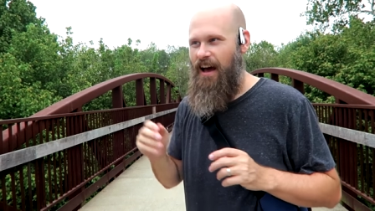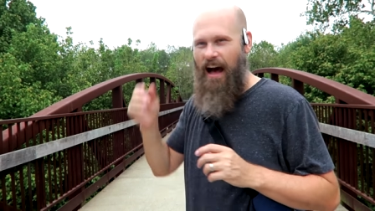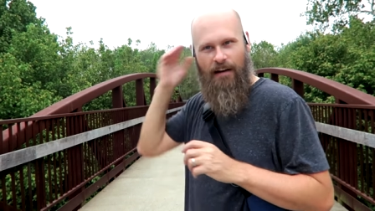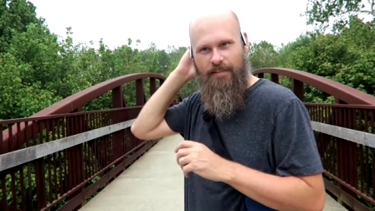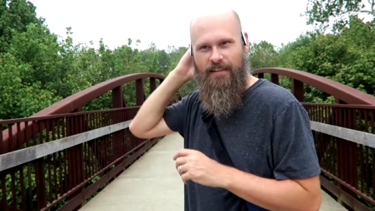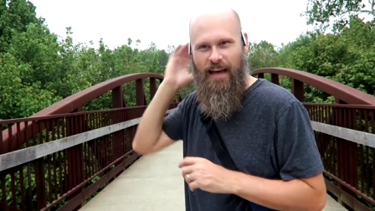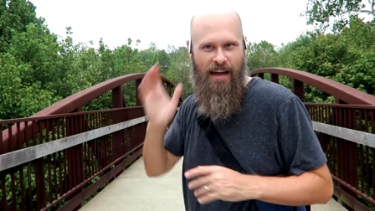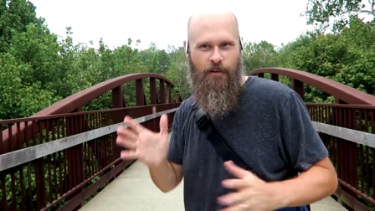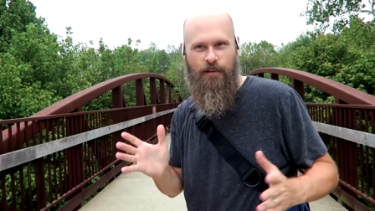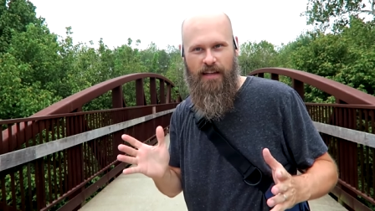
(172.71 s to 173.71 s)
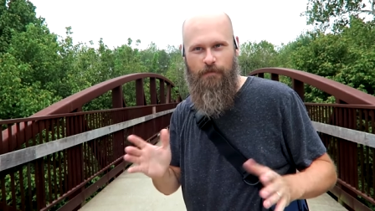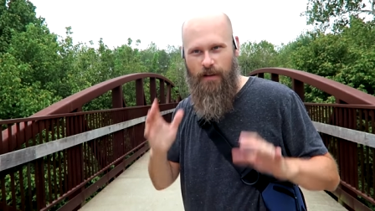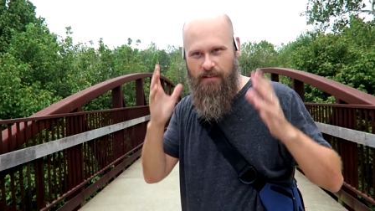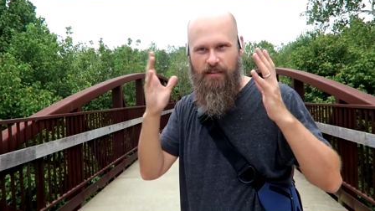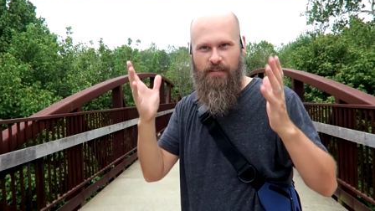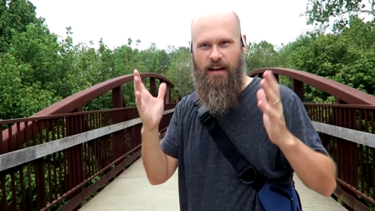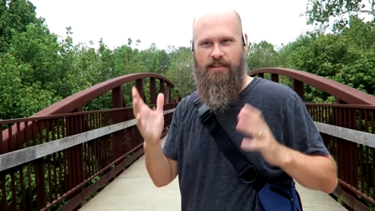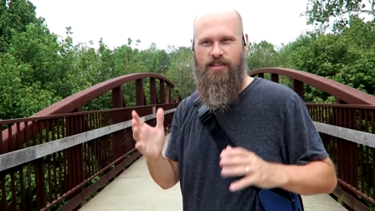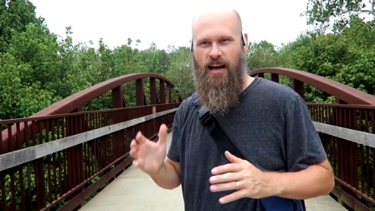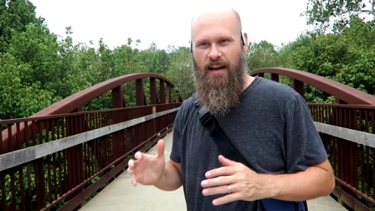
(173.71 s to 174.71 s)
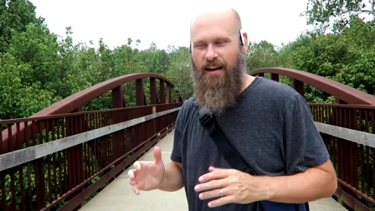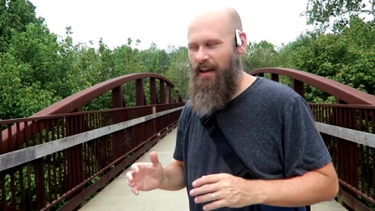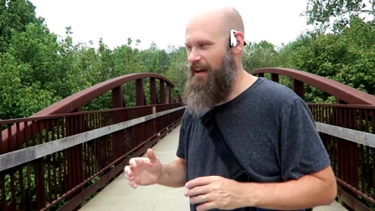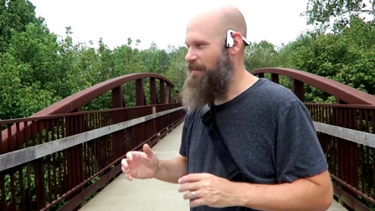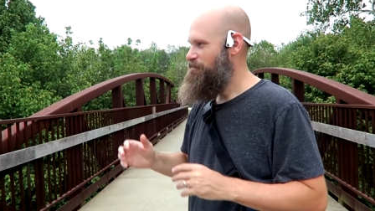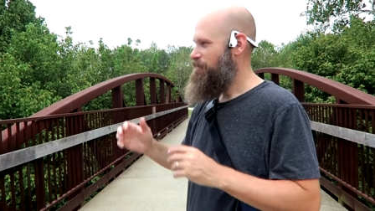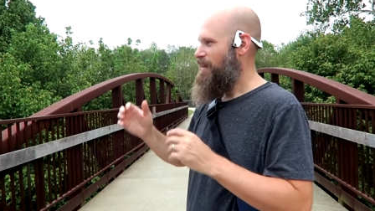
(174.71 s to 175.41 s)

Obviously I don't need it because I've got a giant head.